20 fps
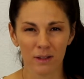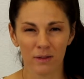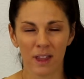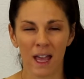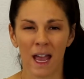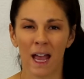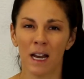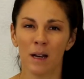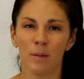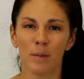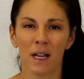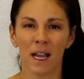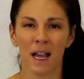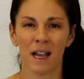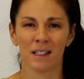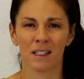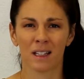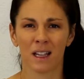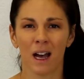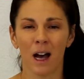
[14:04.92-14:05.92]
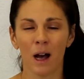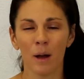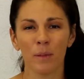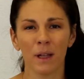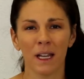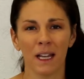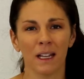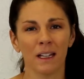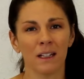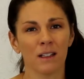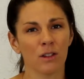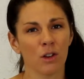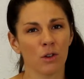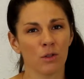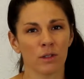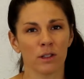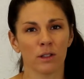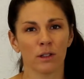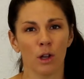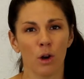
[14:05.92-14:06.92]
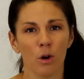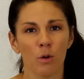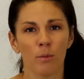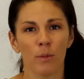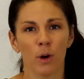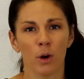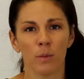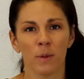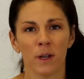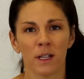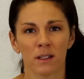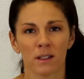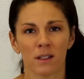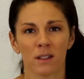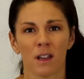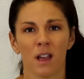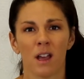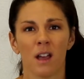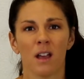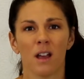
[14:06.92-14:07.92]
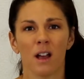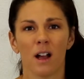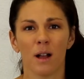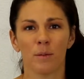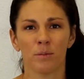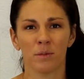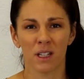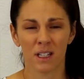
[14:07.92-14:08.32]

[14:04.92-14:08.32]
of the enemy has come in in those low moments um,